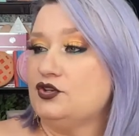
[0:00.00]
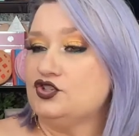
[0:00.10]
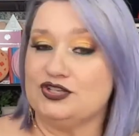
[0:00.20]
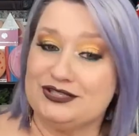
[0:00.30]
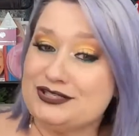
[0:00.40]

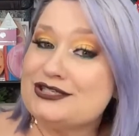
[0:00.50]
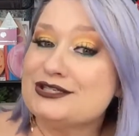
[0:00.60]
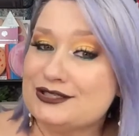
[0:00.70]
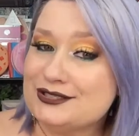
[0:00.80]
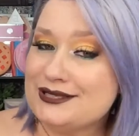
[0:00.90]
just
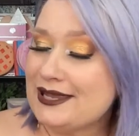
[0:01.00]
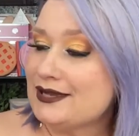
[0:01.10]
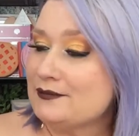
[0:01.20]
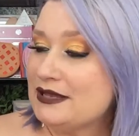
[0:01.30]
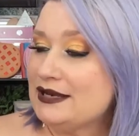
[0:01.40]
take
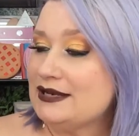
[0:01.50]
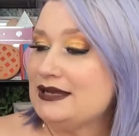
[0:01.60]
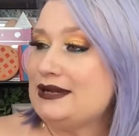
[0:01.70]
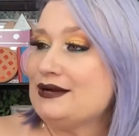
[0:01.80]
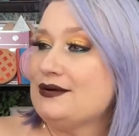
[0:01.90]
a minute
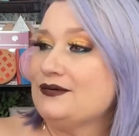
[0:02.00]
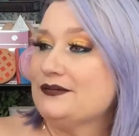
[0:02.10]
here.